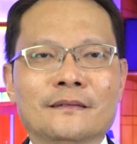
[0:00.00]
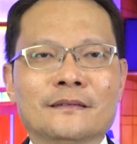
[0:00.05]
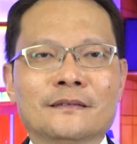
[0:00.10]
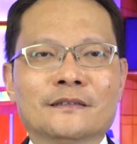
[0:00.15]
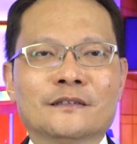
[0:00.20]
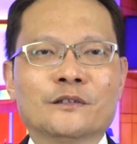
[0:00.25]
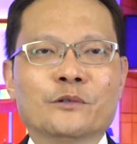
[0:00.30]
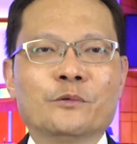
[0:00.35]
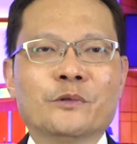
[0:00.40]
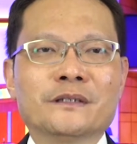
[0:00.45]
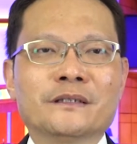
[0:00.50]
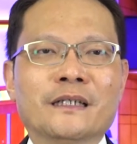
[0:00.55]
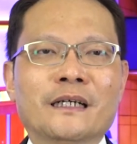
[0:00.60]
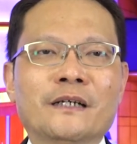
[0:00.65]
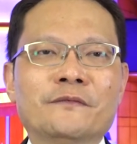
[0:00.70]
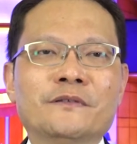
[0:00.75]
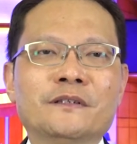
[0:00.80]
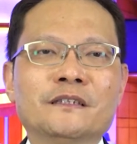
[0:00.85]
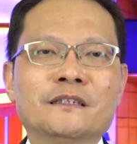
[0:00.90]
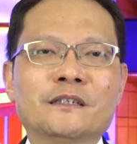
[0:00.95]
So
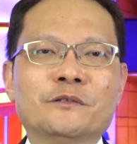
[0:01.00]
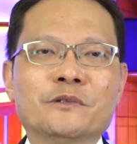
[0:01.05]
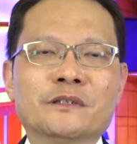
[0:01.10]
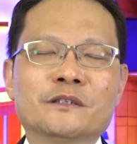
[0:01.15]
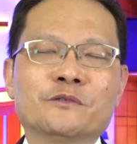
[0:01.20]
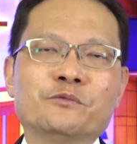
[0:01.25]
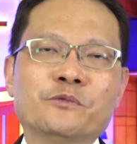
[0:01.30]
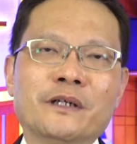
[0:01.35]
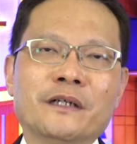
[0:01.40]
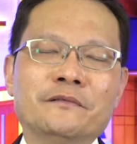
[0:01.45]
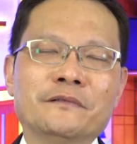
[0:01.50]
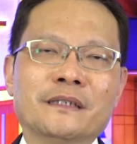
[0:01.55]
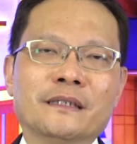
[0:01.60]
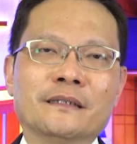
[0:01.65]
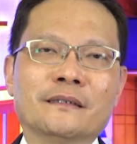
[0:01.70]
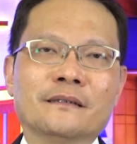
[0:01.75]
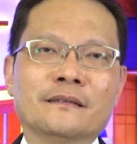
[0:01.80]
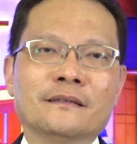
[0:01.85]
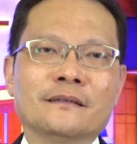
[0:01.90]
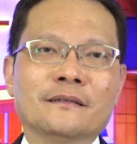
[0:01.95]
whatever she was
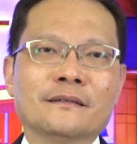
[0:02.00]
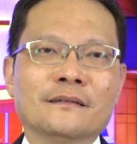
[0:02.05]
wearing,